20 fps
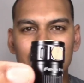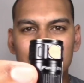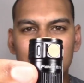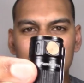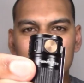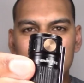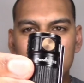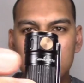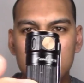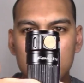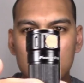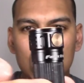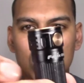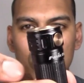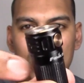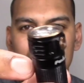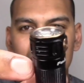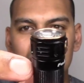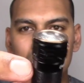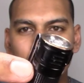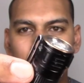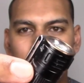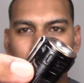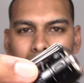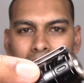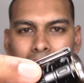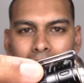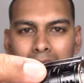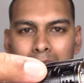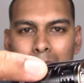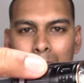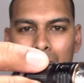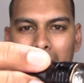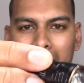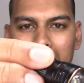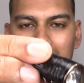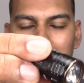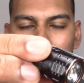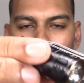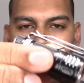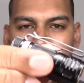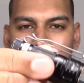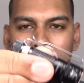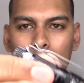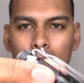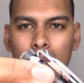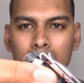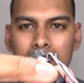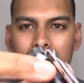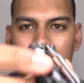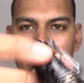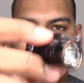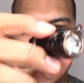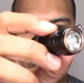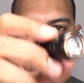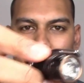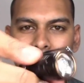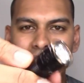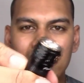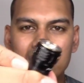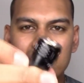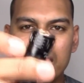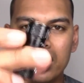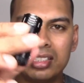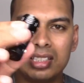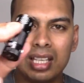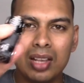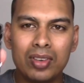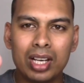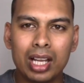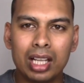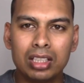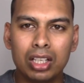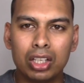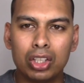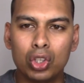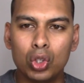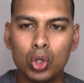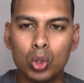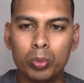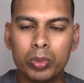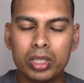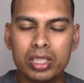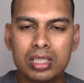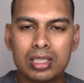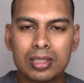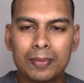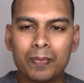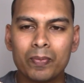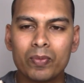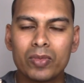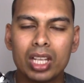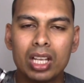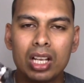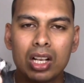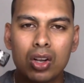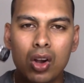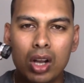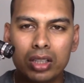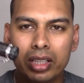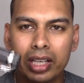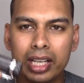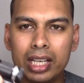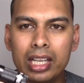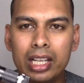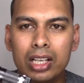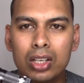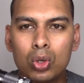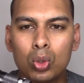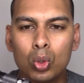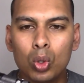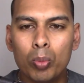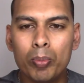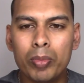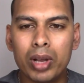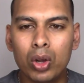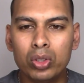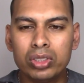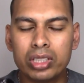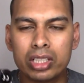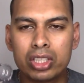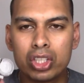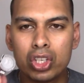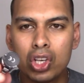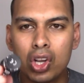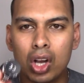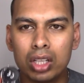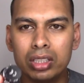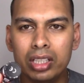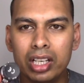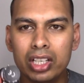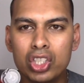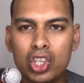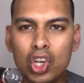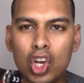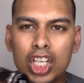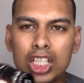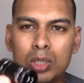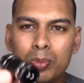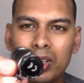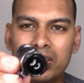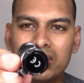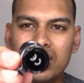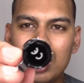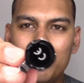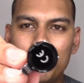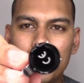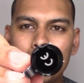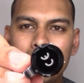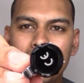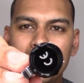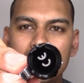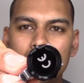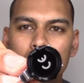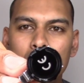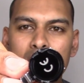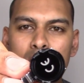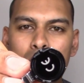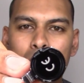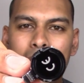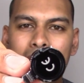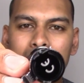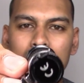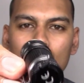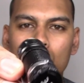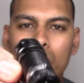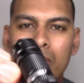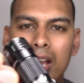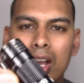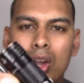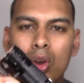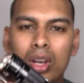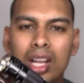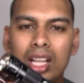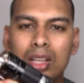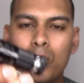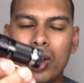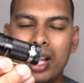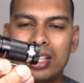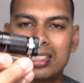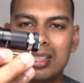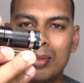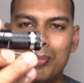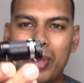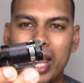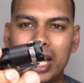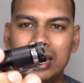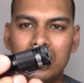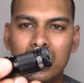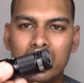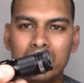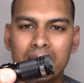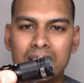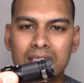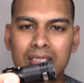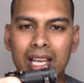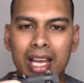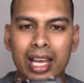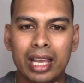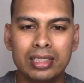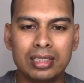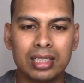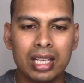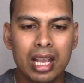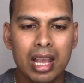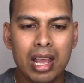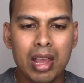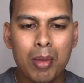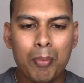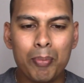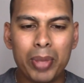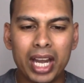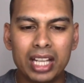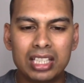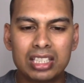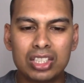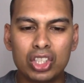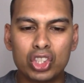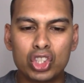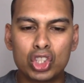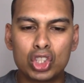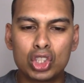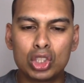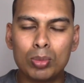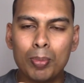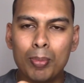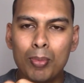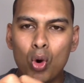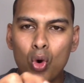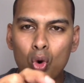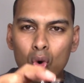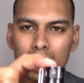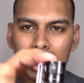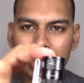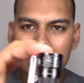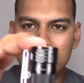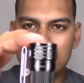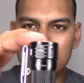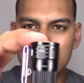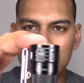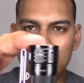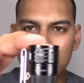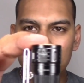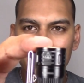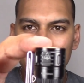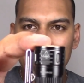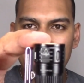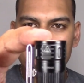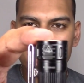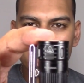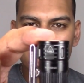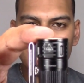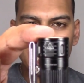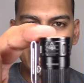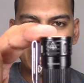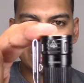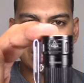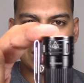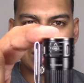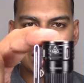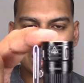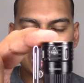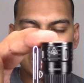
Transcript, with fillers: little CR123A battery-powered flashlight, 700 lumens. Got really cool modes. It's non-rechargeable, so I'll probably switch back to my Olight once the battery on this dies. But it's the smallest flashlight